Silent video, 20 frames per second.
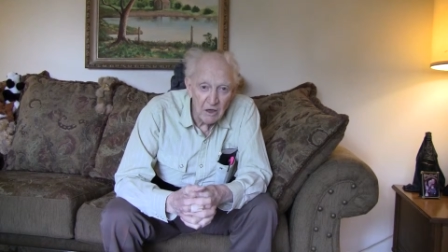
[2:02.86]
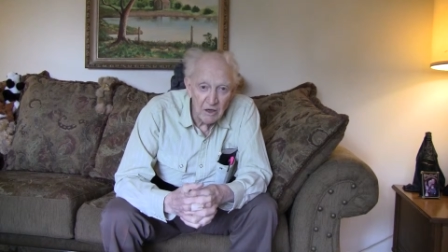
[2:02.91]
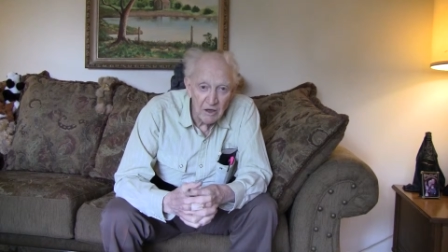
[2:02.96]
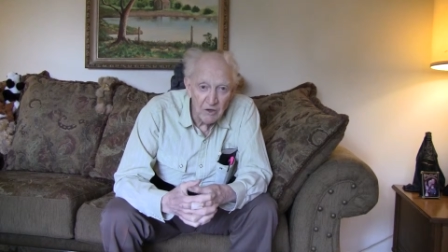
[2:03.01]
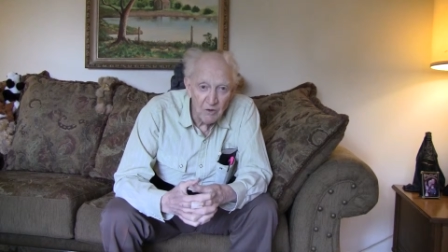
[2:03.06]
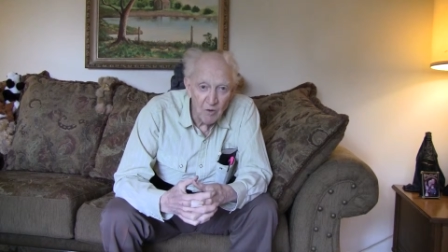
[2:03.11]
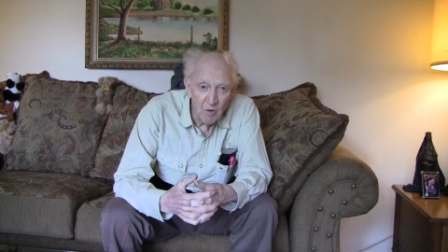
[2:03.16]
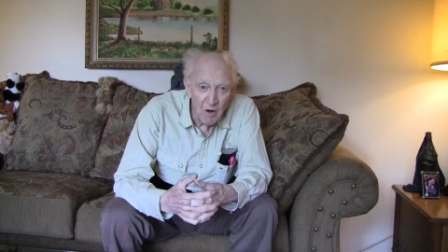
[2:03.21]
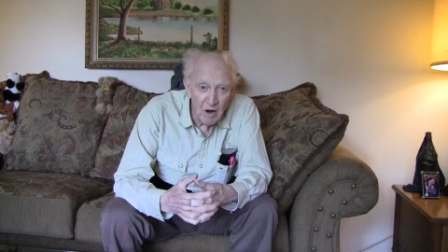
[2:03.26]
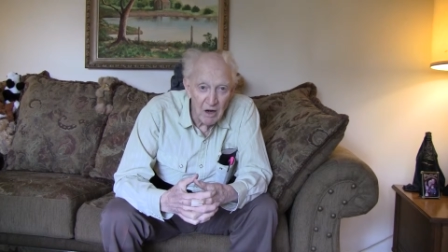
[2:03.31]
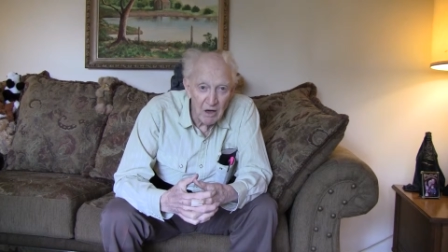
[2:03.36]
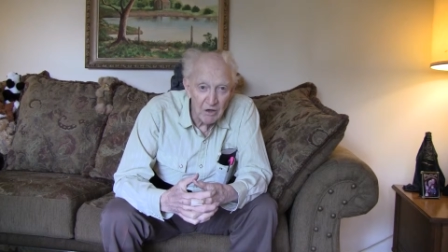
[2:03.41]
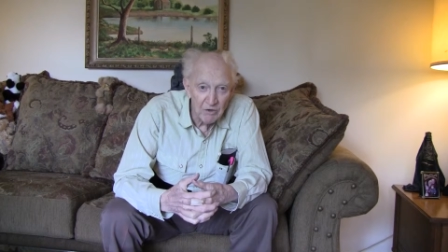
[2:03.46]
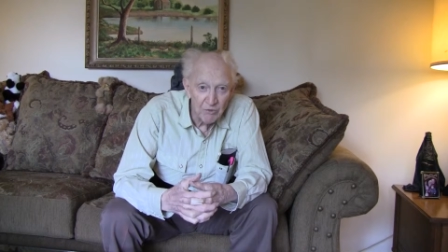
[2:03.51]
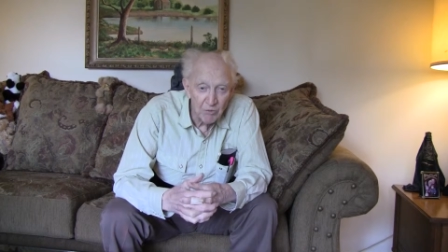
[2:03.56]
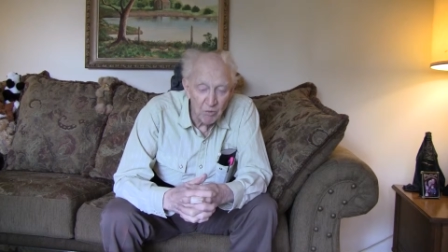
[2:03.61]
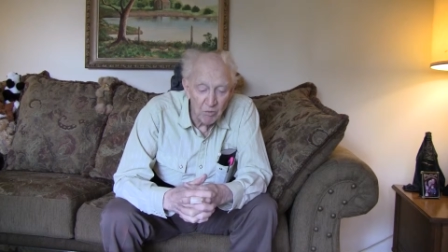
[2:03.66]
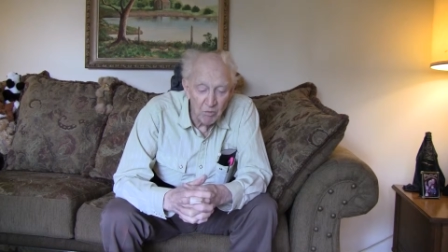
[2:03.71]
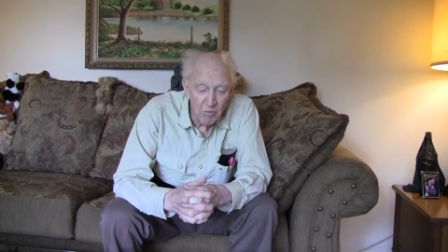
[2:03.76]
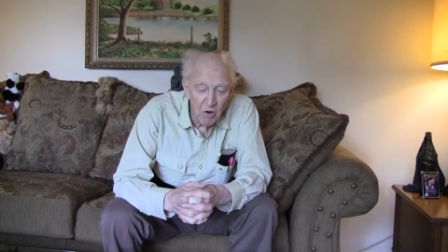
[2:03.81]
of the
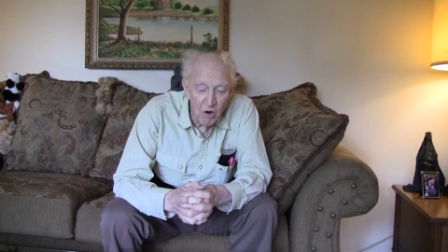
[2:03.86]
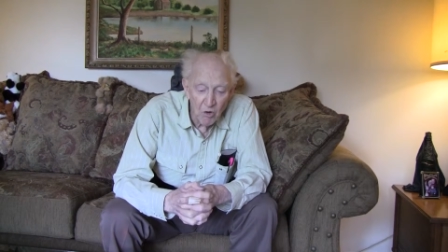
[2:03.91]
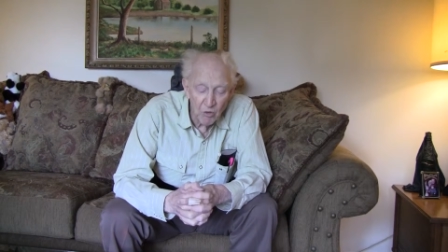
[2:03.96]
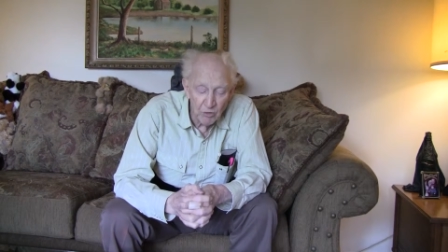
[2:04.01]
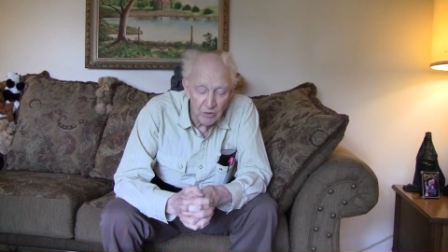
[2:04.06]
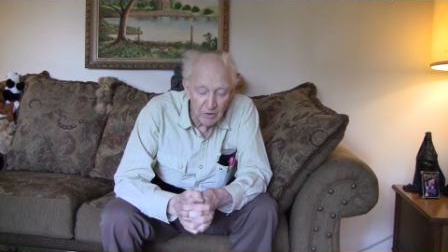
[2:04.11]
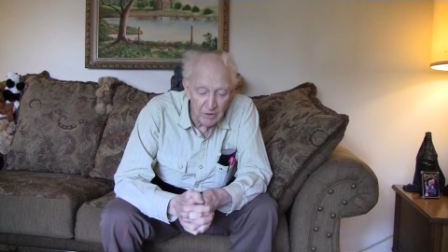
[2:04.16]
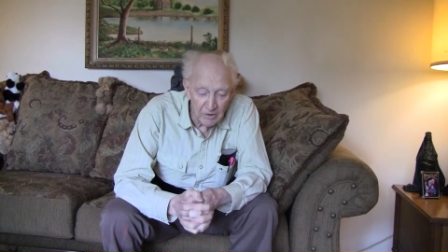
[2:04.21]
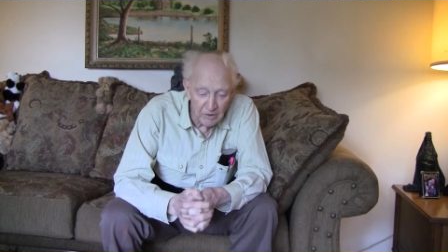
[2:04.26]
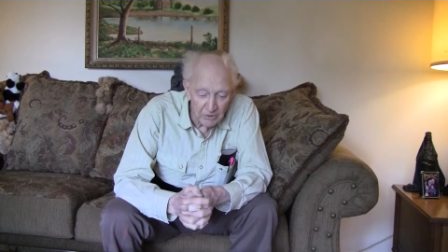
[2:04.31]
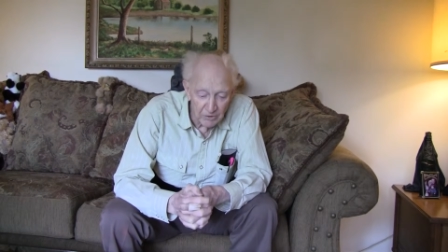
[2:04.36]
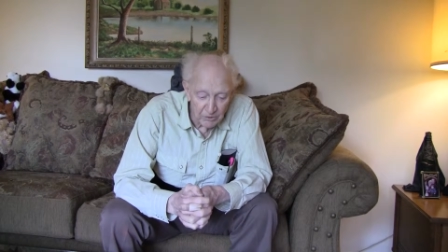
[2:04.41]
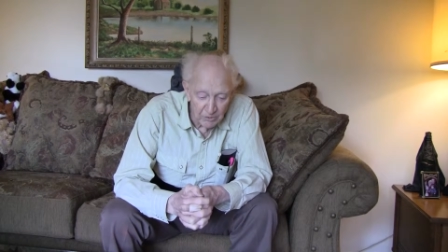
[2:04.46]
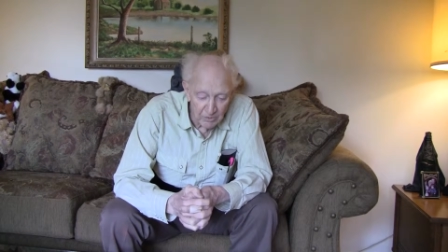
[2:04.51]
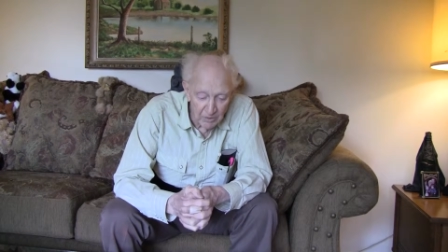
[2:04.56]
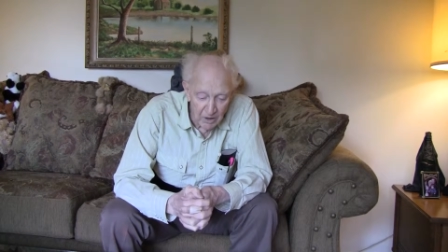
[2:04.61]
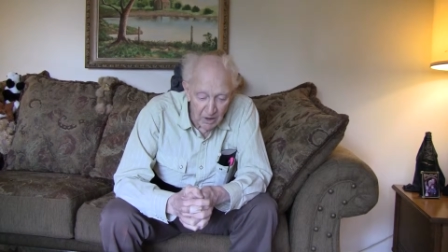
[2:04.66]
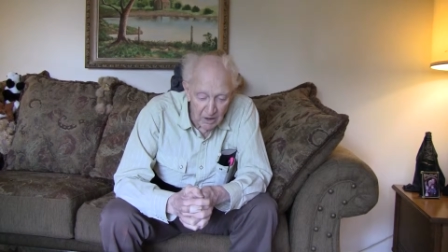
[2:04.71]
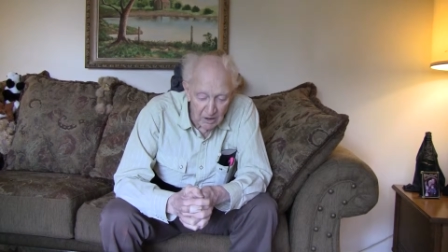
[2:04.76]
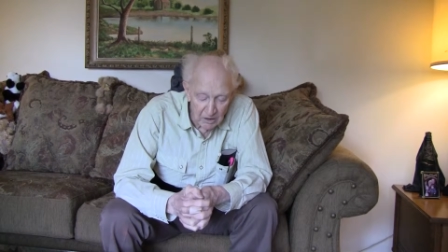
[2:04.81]
wires were broken or
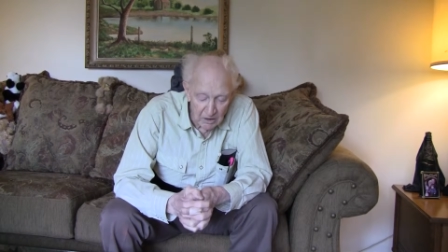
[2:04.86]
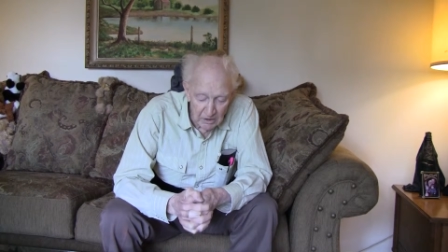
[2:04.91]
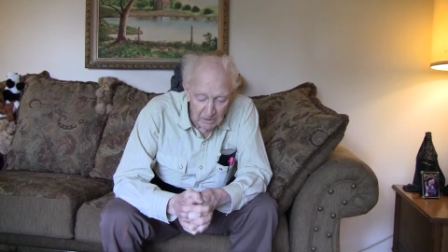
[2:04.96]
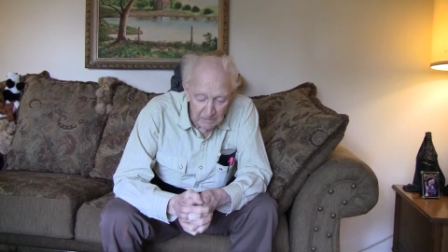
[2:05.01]
none.